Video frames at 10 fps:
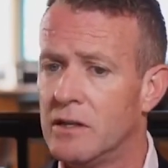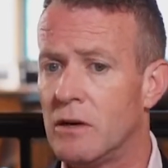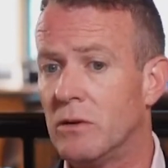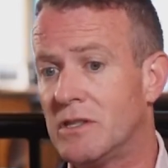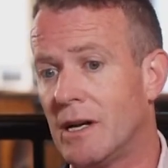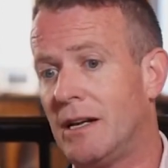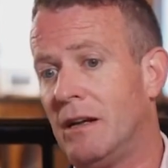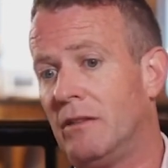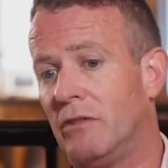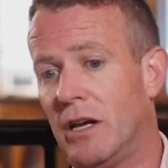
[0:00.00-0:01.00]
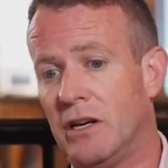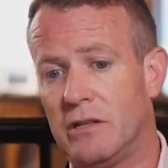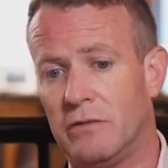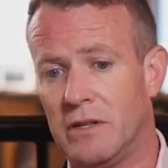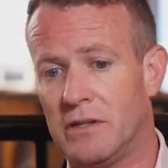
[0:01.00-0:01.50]
So it's taking
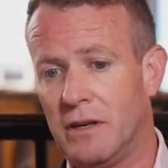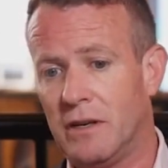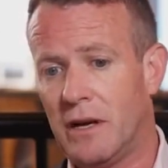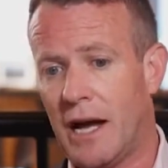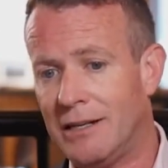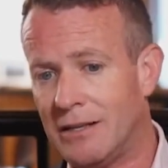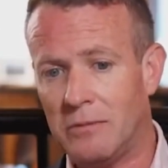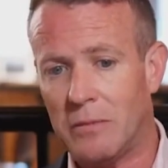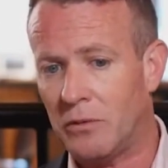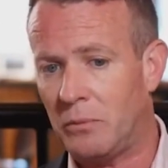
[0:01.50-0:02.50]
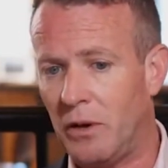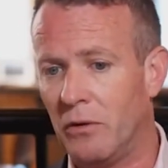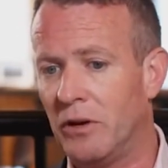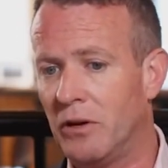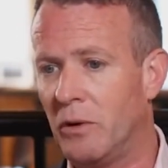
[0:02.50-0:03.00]
advantage of this 18-month
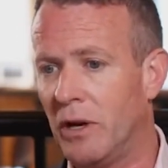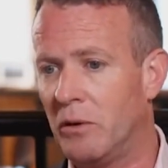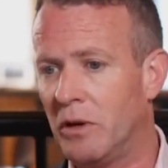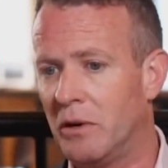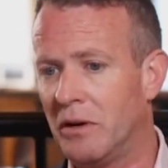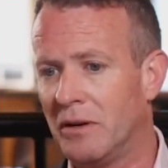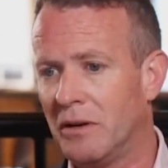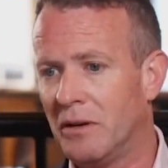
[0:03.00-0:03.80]
period where we were